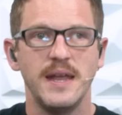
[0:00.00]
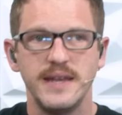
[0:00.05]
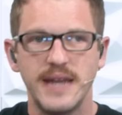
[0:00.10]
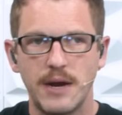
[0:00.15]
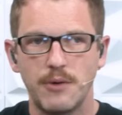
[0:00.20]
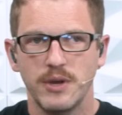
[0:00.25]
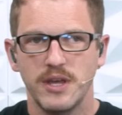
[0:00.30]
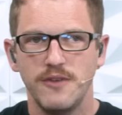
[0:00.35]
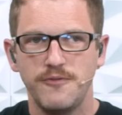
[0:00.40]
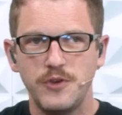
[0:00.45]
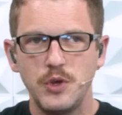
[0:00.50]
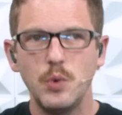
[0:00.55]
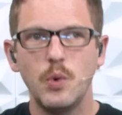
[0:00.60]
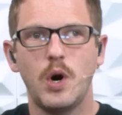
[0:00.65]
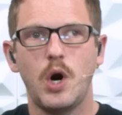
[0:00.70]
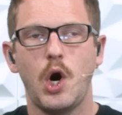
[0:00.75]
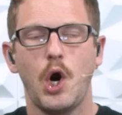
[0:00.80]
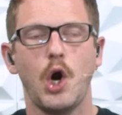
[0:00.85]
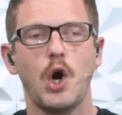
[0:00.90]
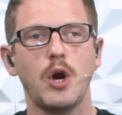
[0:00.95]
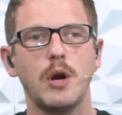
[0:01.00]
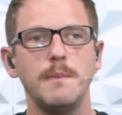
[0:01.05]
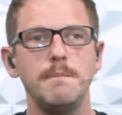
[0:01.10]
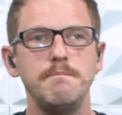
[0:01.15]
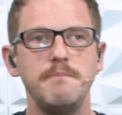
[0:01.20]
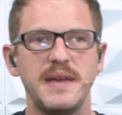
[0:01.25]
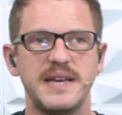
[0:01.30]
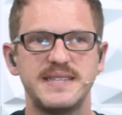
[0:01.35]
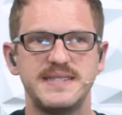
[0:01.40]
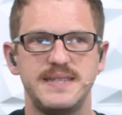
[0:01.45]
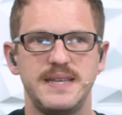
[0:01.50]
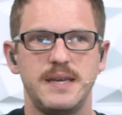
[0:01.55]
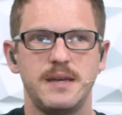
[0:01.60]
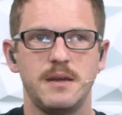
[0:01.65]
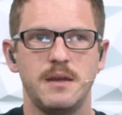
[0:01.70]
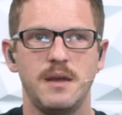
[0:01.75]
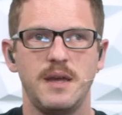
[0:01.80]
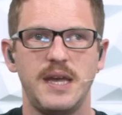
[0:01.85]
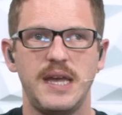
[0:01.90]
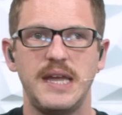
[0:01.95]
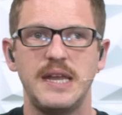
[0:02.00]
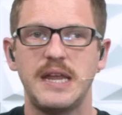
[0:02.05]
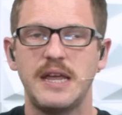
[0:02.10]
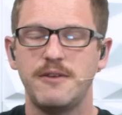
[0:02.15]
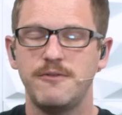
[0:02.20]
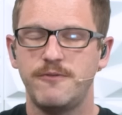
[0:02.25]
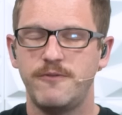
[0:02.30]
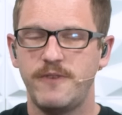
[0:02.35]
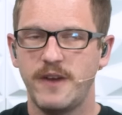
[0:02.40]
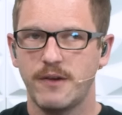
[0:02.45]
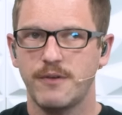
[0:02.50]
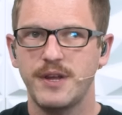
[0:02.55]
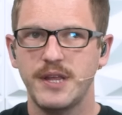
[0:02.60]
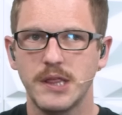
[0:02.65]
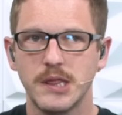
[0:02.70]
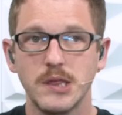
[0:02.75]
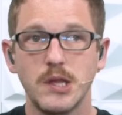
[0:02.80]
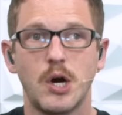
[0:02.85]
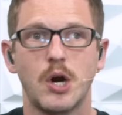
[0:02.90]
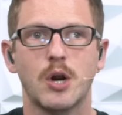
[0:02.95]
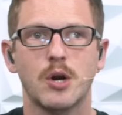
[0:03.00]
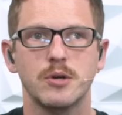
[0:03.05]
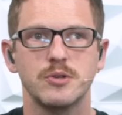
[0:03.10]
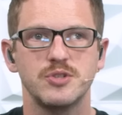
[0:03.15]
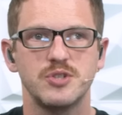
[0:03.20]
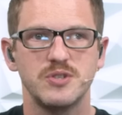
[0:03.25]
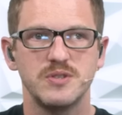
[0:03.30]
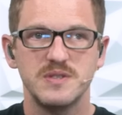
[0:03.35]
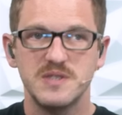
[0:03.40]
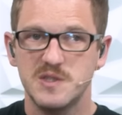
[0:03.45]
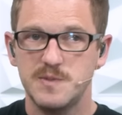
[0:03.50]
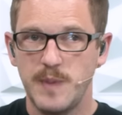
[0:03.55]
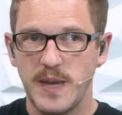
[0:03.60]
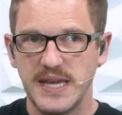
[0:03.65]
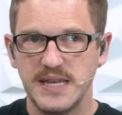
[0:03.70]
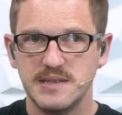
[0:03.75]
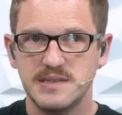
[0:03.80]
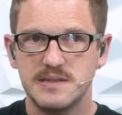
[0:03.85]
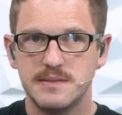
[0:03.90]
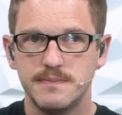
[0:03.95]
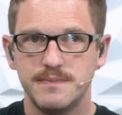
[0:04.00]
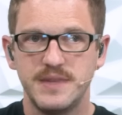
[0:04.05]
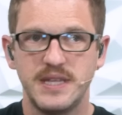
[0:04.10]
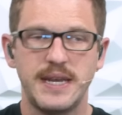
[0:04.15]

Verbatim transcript: Now, if you are mixing in a very large space